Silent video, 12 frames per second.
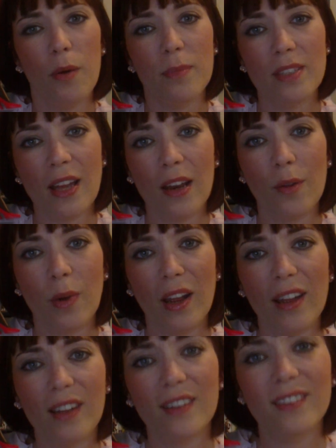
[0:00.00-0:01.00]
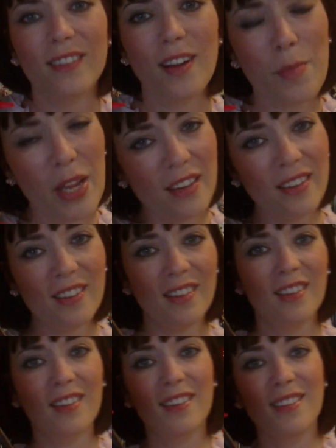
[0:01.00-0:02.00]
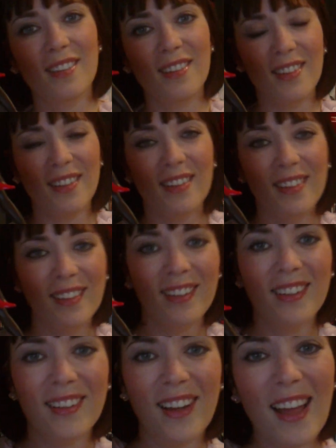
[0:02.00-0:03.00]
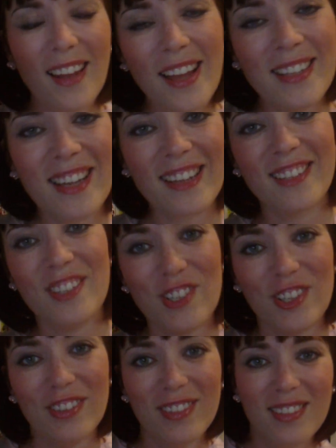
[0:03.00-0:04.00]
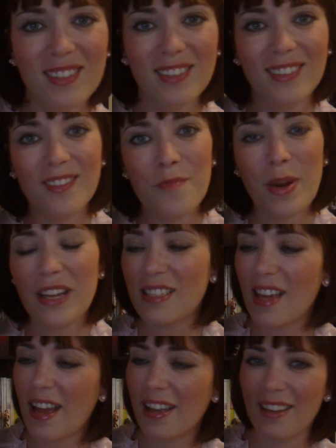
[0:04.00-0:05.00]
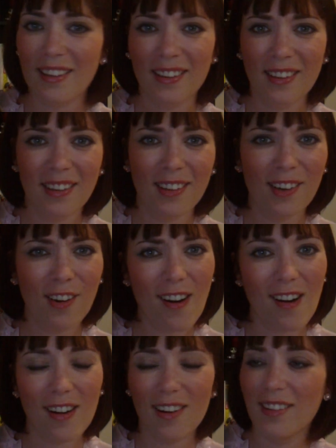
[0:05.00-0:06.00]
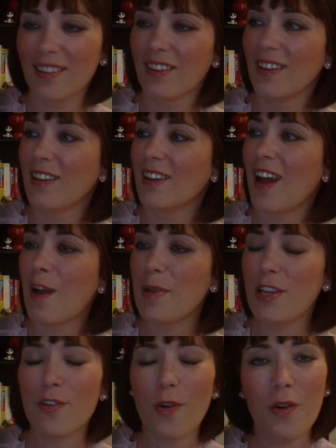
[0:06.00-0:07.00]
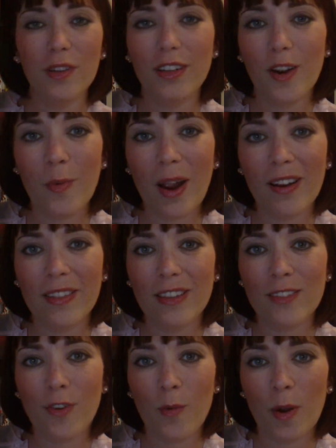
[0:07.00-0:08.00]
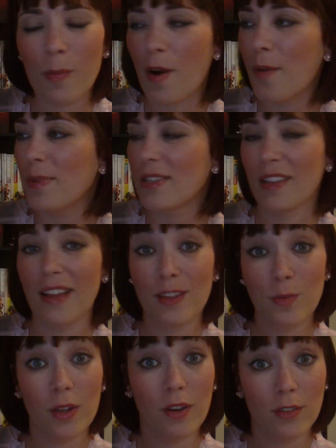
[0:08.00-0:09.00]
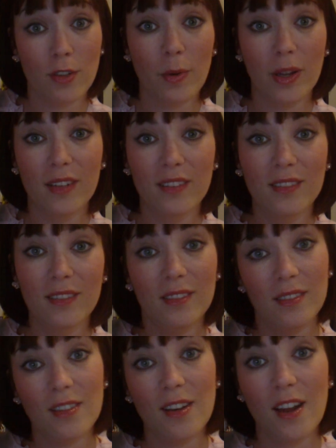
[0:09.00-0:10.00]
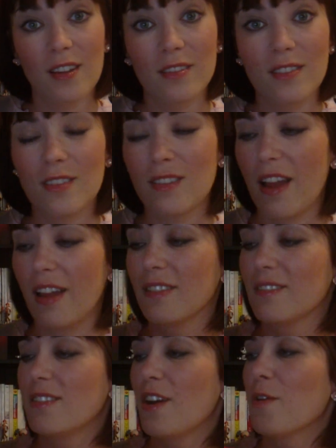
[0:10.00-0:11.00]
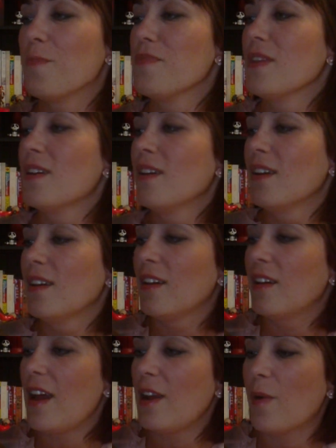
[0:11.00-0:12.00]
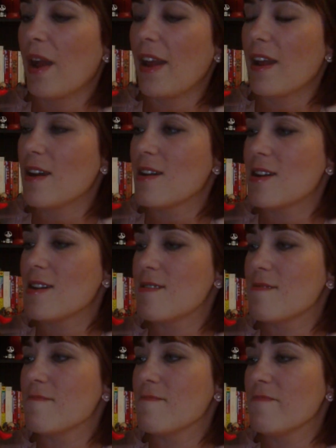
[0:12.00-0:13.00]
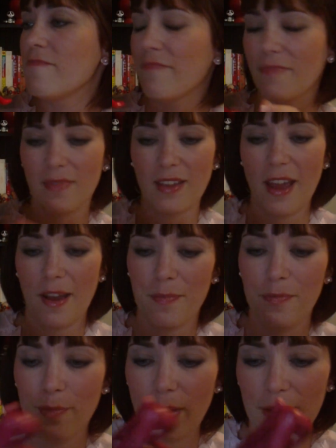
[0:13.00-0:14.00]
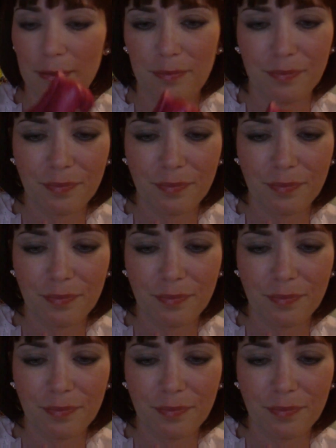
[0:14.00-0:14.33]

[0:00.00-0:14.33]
pumps anyway? I mean, I like sexy shoes, but it's like, girl, I mean, you only are wearing these for one purpose, and that's what you're doing, you know? Just saying. So, anyway, yeah, but...